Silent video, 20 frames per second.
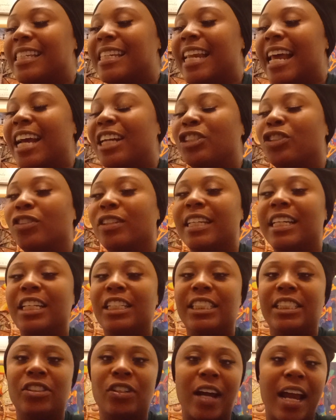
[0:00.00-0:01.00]
naturally
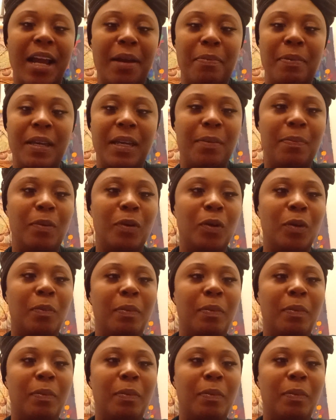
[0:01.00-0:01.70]
attract people.